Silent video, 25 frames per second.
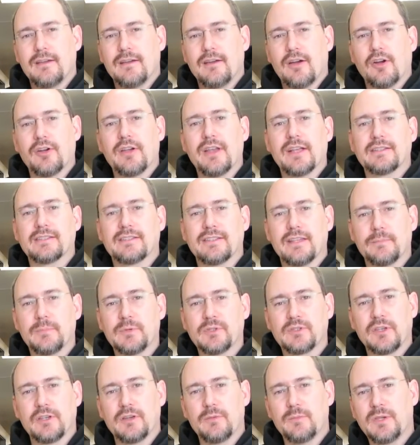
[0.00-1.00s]
Our next step
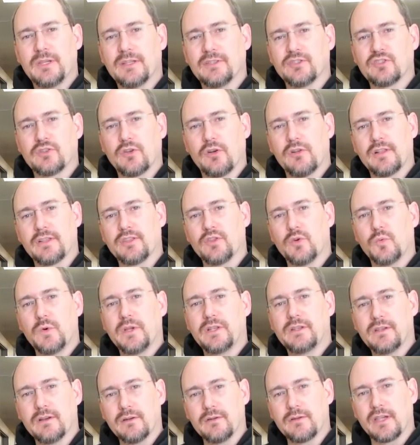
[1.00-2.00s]
is going to be installing the
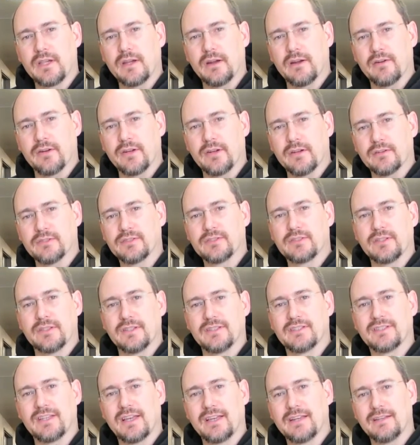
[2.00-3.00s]
window carriers to the
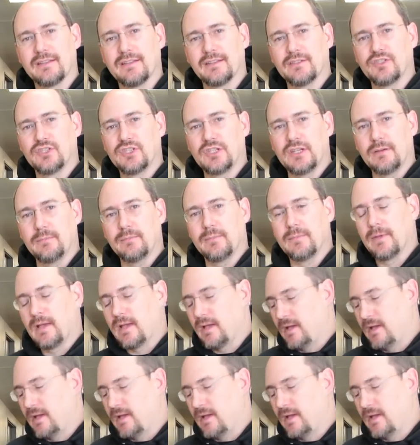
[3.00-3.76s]
side of the Jeep.